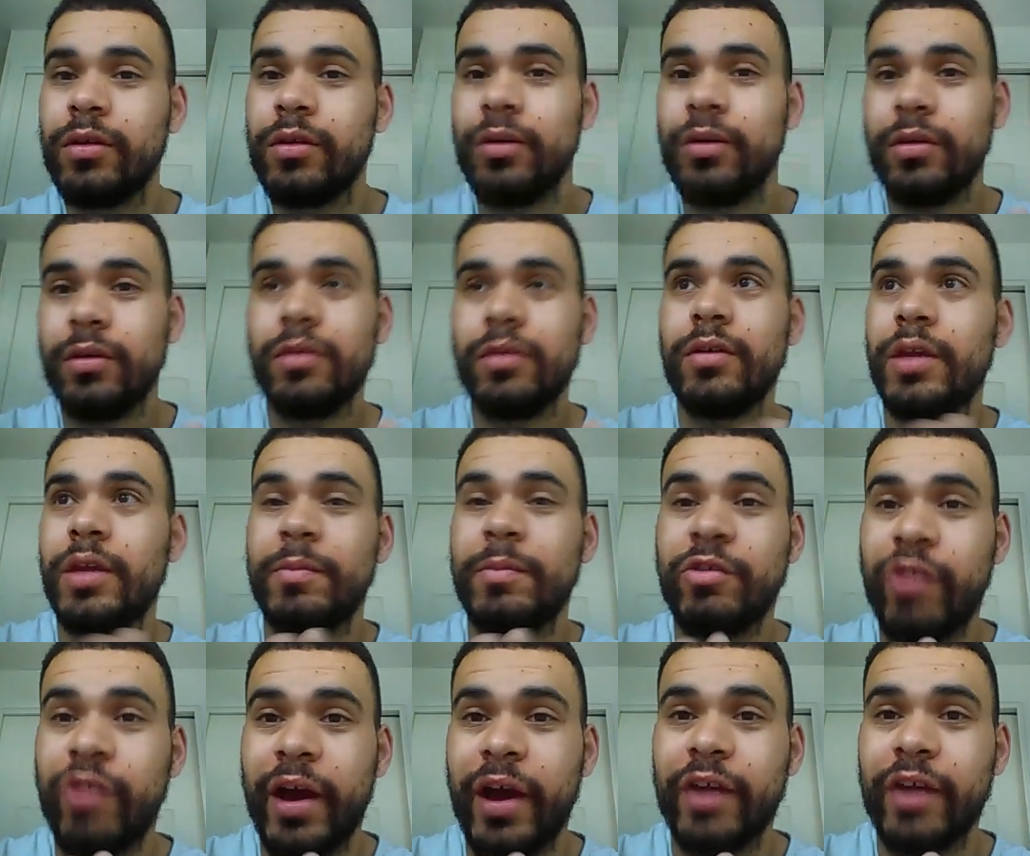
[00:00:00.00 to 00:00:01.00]
it
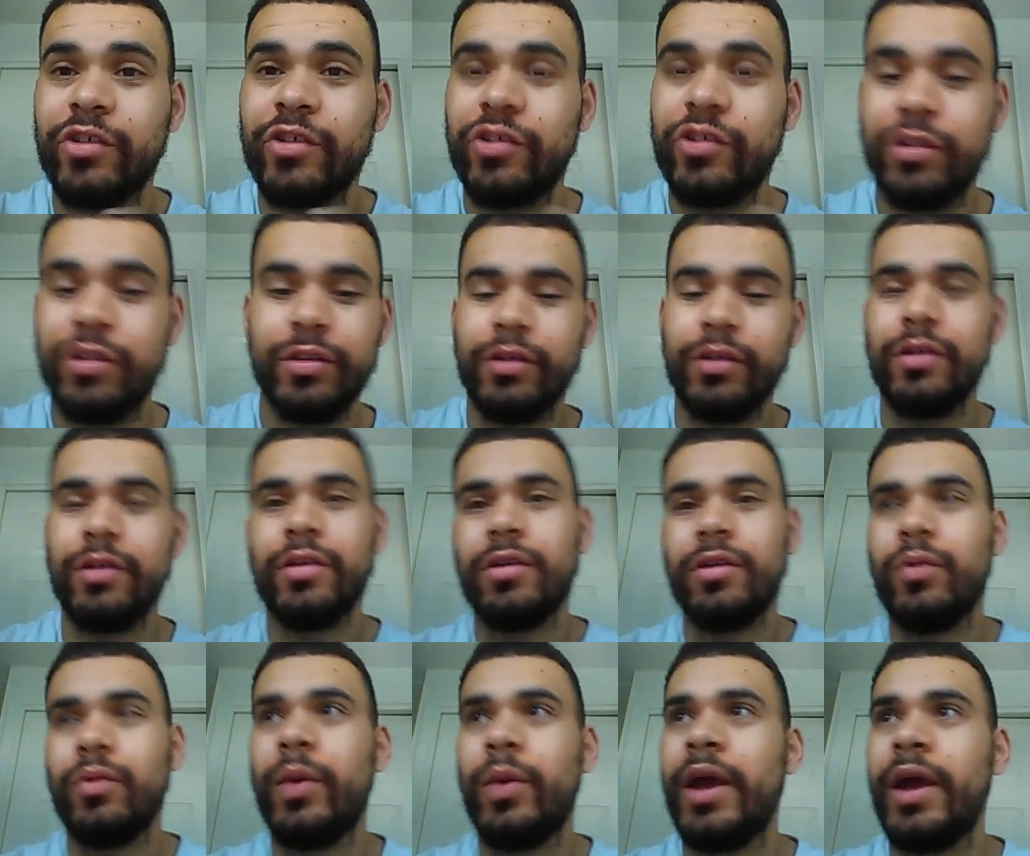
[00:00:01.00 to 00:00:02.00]
crashed.
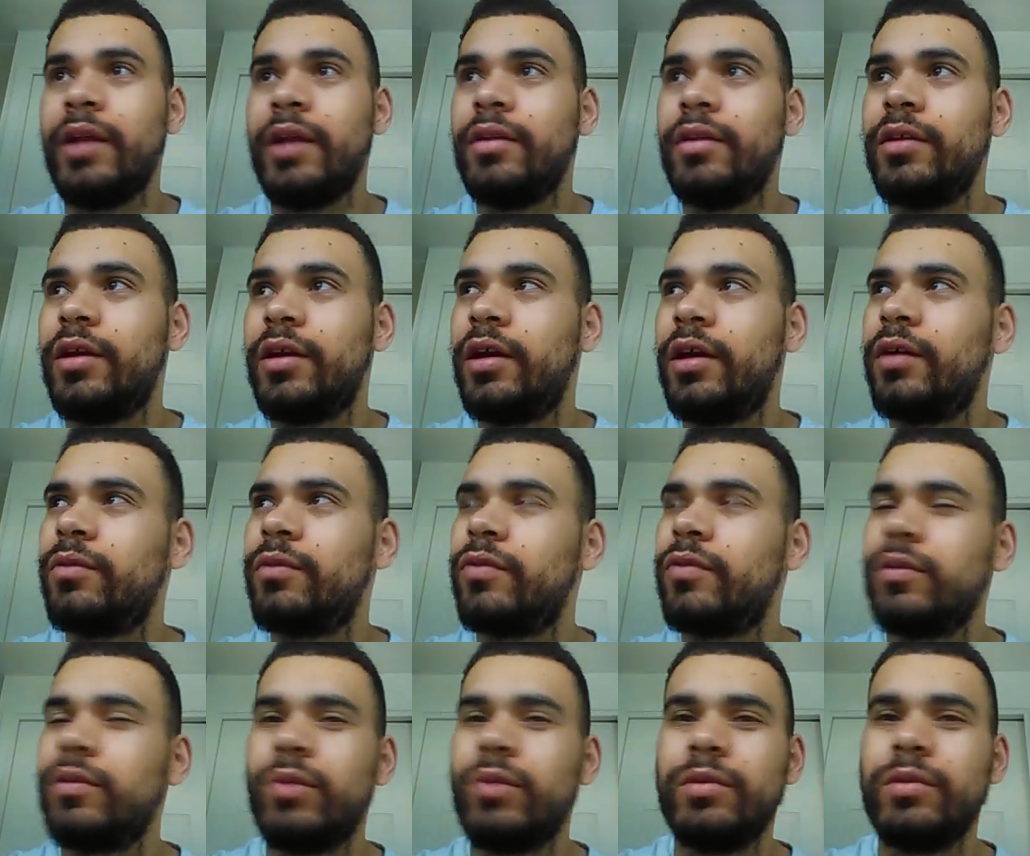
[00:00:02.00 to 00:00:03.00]
When I think
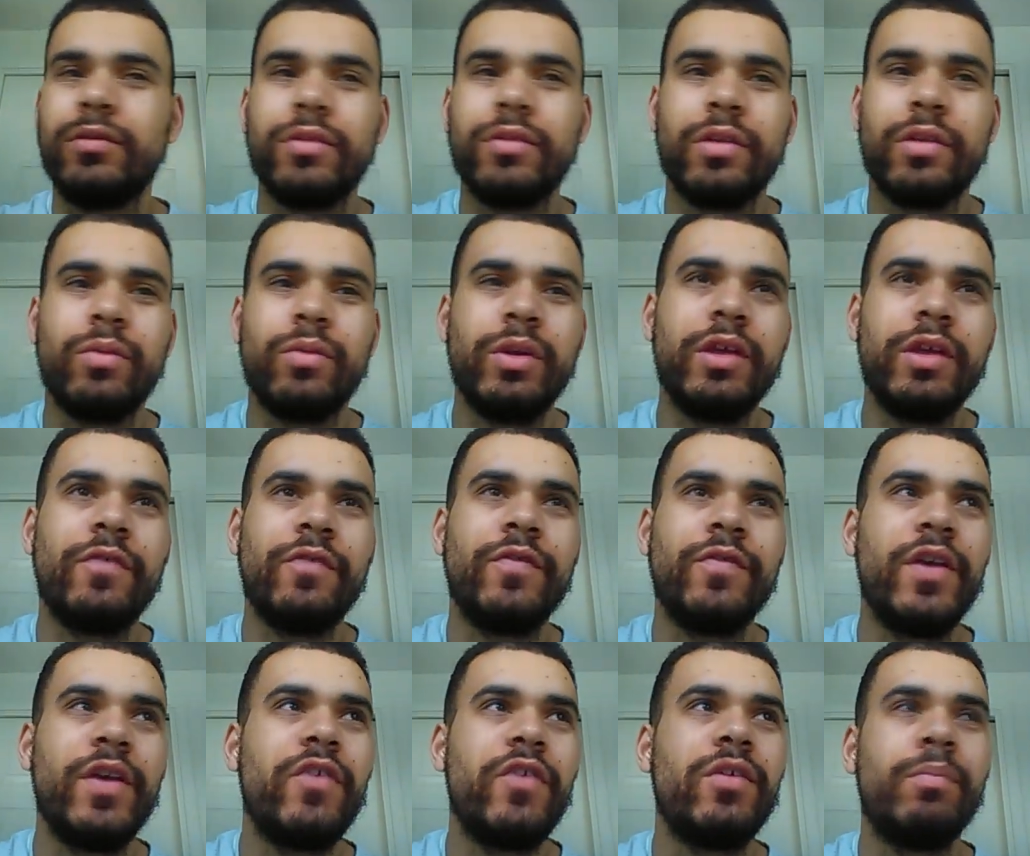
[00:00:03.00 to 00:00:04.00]
when
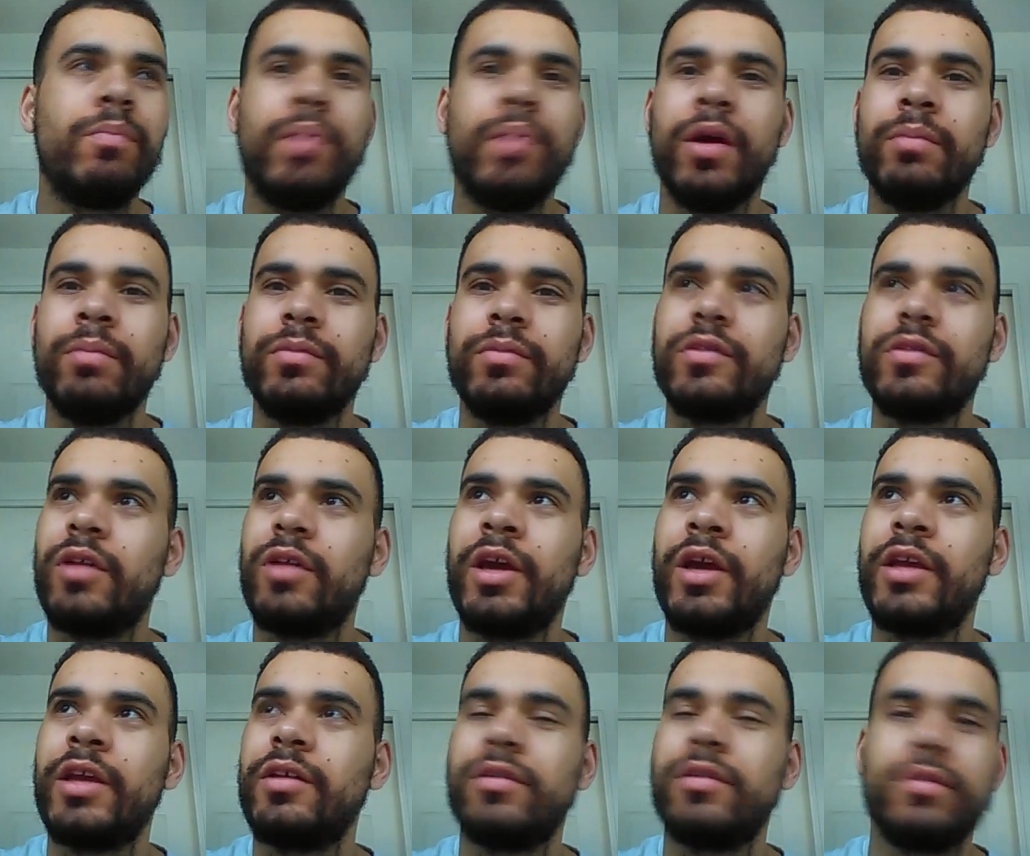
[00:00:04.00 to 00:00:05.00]
Ethereum pumped,
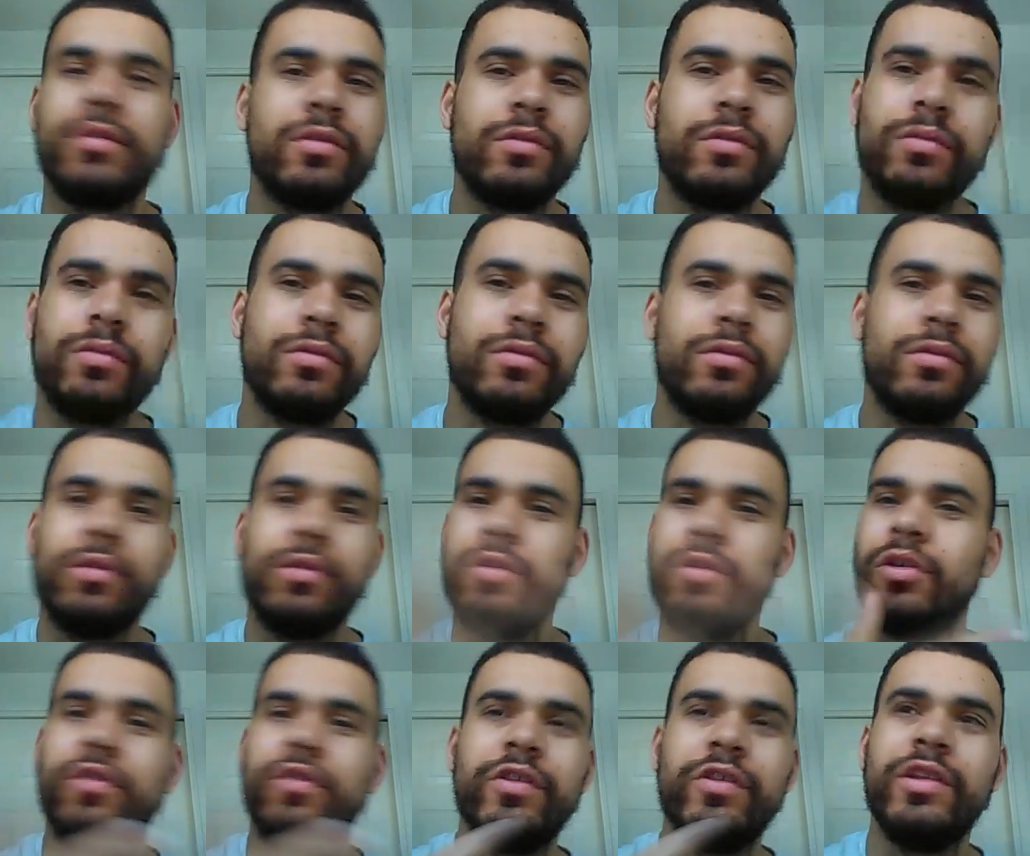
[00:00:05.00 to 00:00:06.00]
like earlier in the
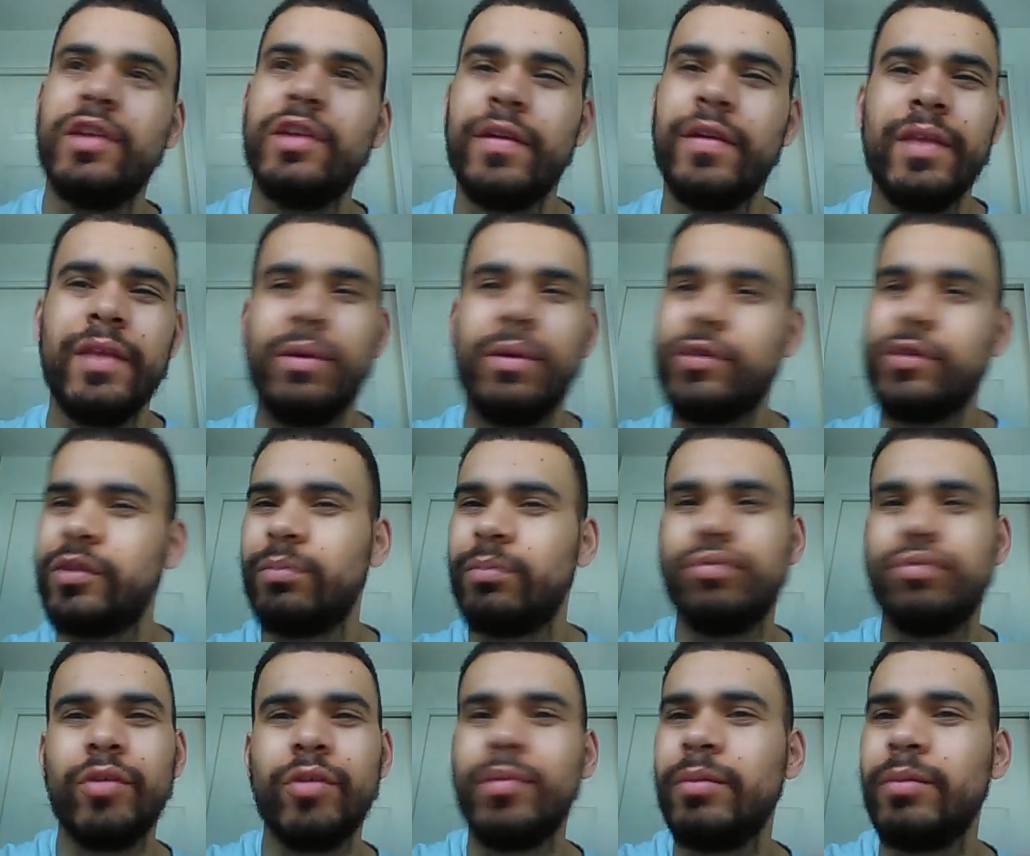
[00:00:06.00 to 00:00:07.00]
year, there was some
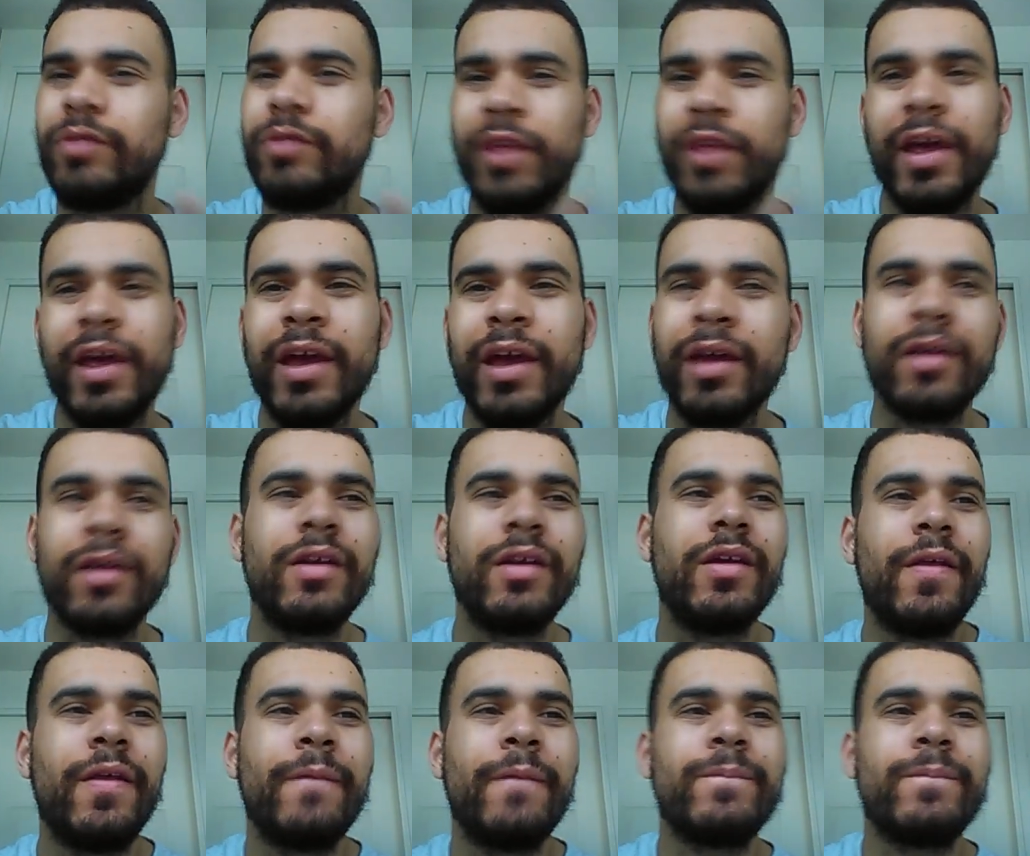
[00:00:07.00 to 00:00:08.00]
problems there.
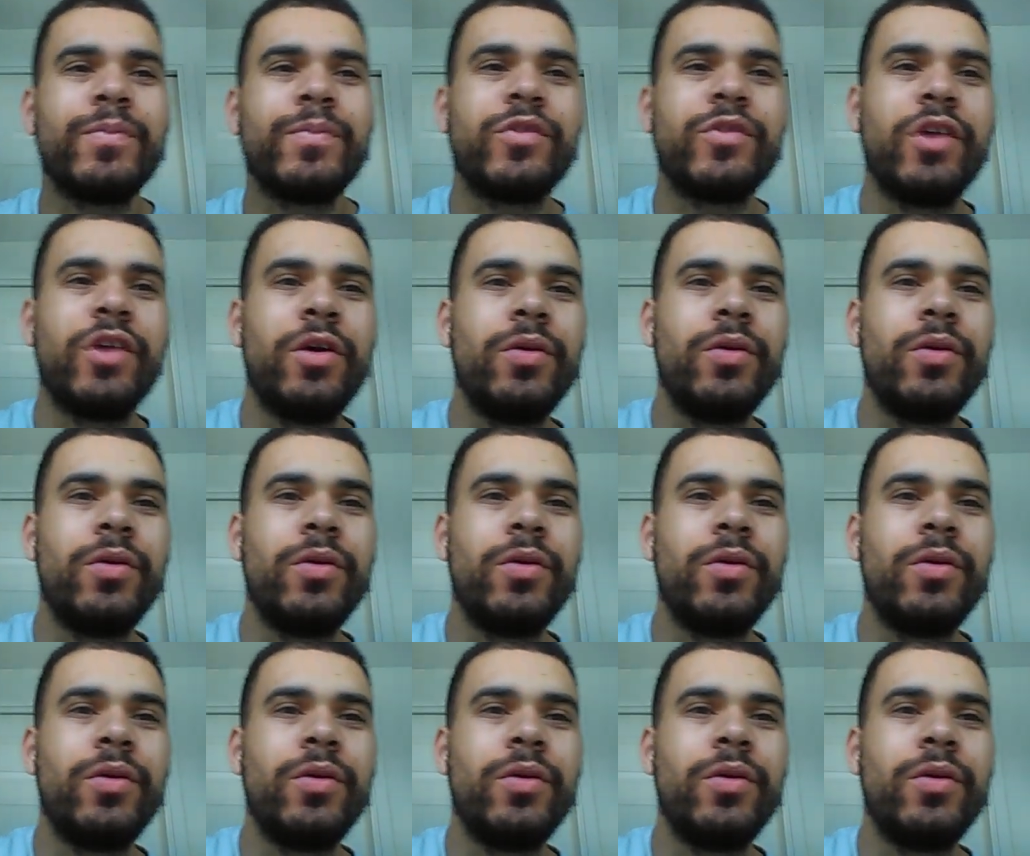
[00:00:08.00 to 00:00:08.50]
So